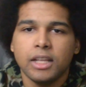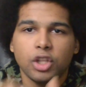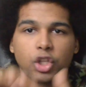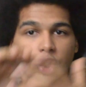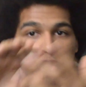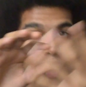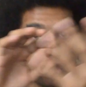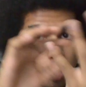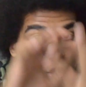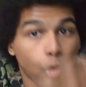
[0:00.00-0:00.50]

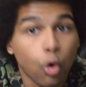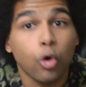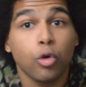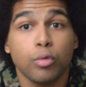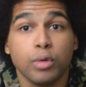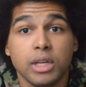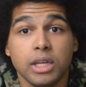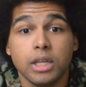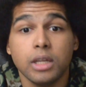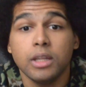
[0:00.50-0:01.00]
the
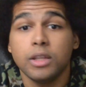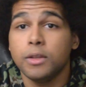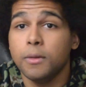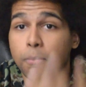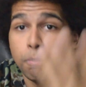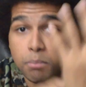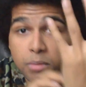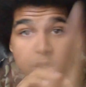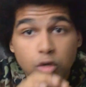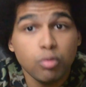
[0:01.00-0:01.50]
story, the
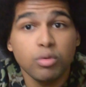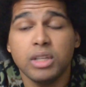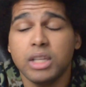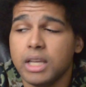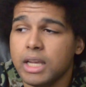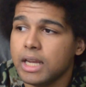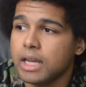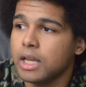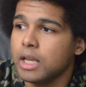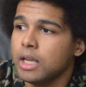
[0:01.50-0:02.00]

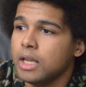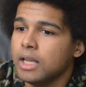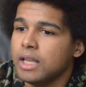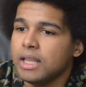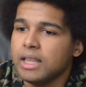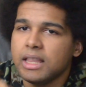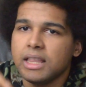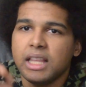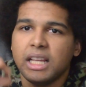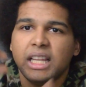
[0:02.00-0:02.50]
music,
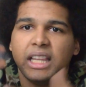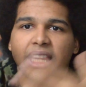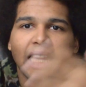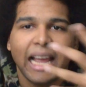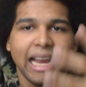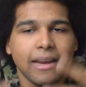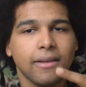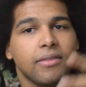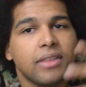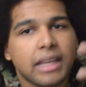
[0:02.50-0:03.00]
the
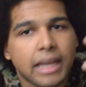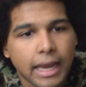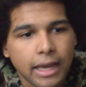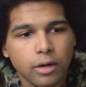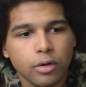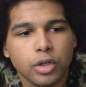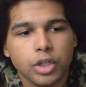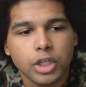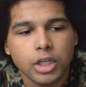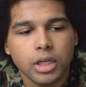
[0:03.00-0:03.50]
life, the
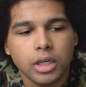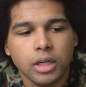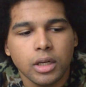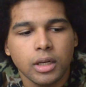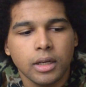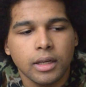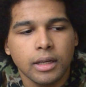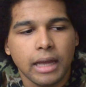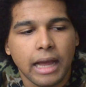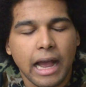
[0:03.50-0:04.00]
energy.
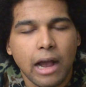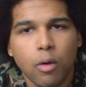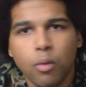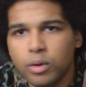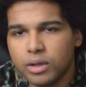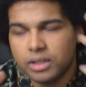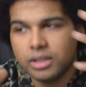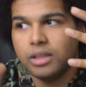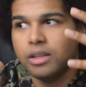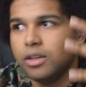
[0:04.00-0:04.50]
I
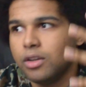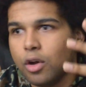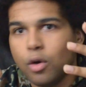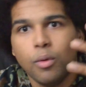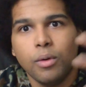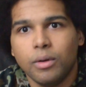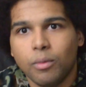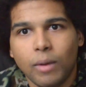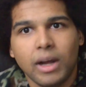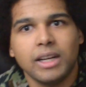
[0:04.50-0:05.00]
wasn't
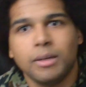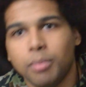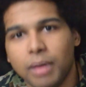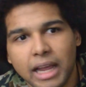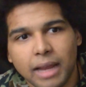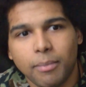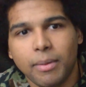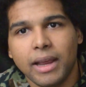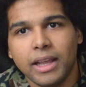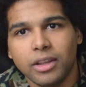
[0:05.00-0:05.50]
going to watch
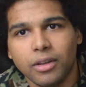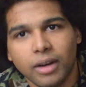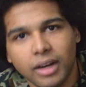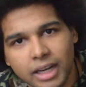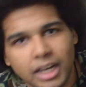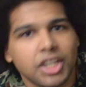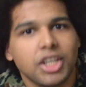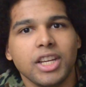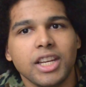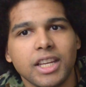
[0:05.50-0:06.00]
Black Panther and
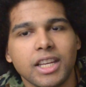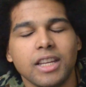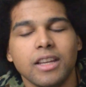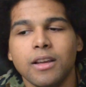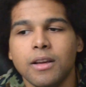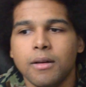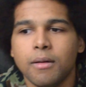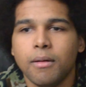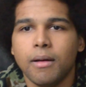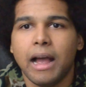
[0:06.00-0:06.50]
Dashiki.
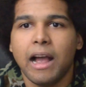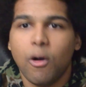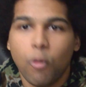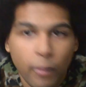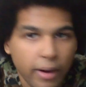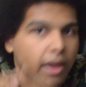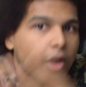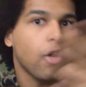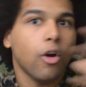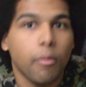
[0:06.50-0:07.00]
I
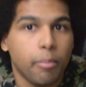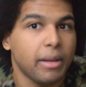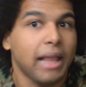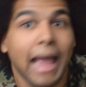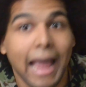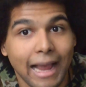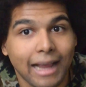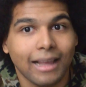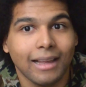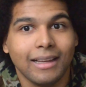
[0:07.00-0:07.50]
went in all
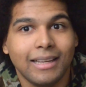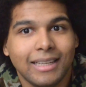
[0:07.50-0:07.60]
black